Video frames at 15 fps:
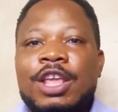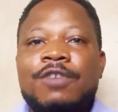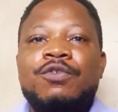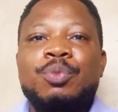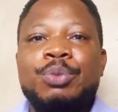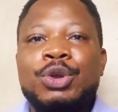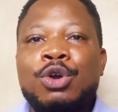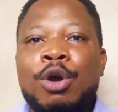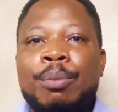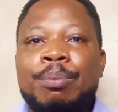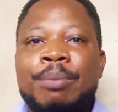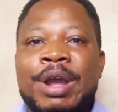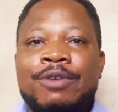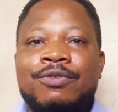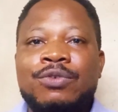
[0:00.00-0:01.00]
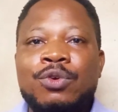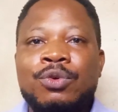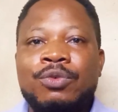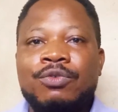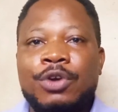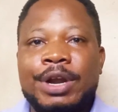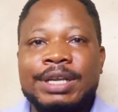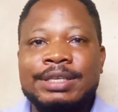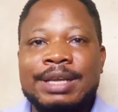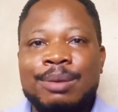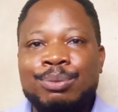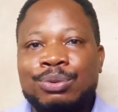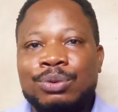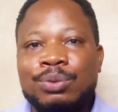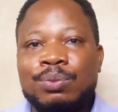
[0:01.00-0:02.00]
If you pick up my phone, for
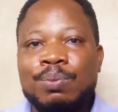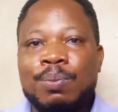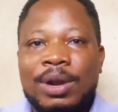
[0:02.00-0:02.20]
example,